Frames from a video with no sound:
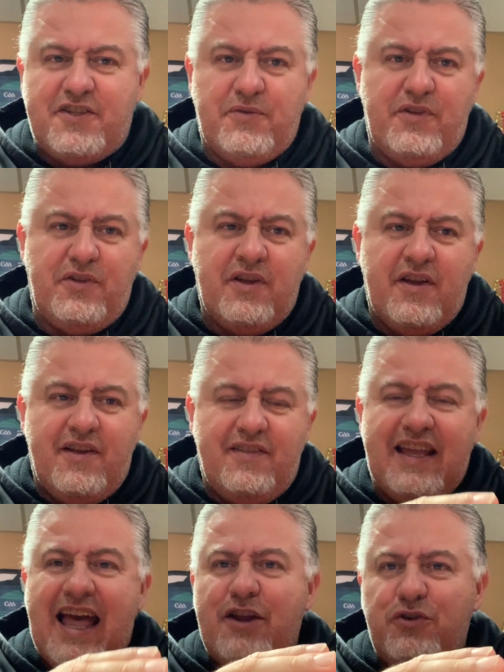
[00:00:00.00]
So
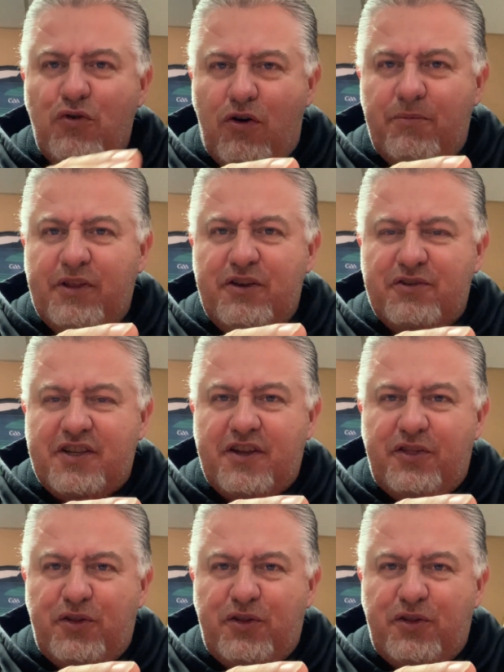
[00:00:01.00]
the guy who normally uses a